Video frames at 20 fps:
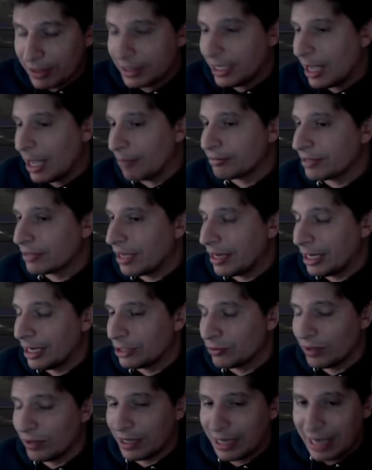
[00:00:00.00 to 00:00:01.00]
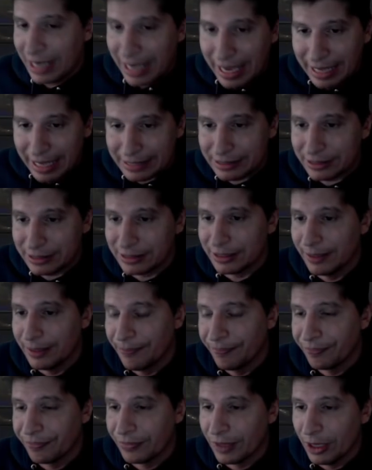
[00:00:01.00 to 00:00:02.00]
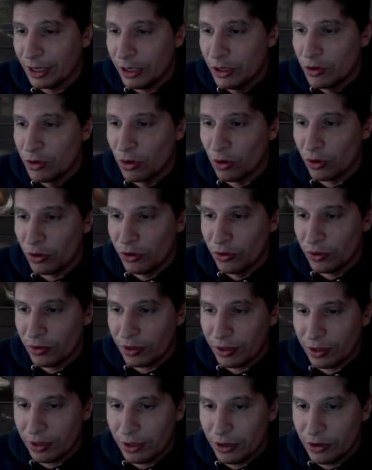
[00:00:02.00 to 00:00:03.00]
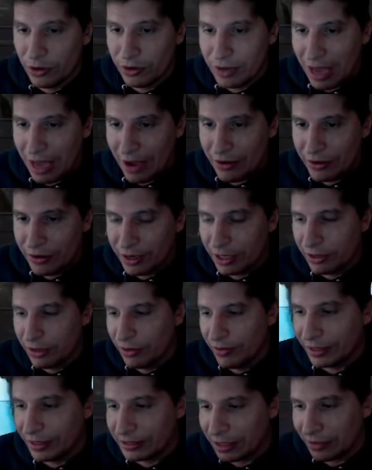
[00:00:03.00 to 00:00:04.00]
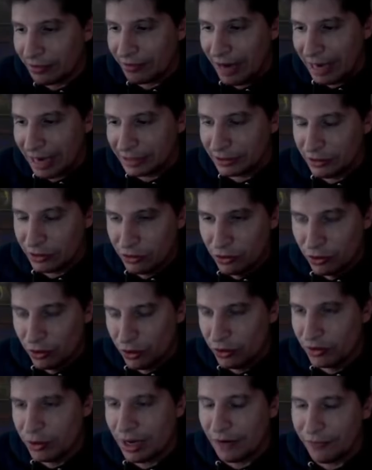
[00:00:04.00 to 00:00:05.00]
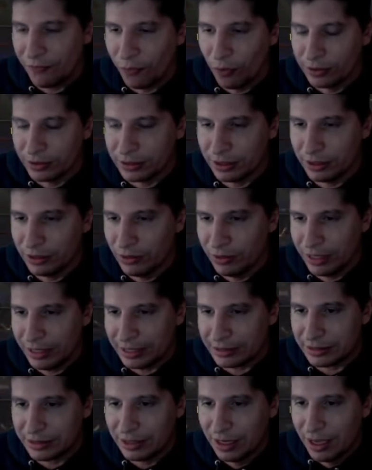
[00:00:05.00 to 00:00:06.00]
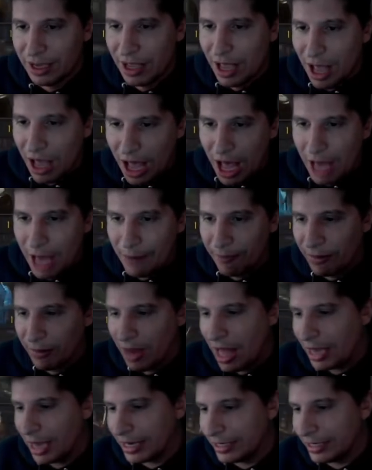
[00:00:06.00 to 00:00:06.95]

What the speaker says: the upside is when it hits, you know, now you can do on reaction. You're not forced to do this on block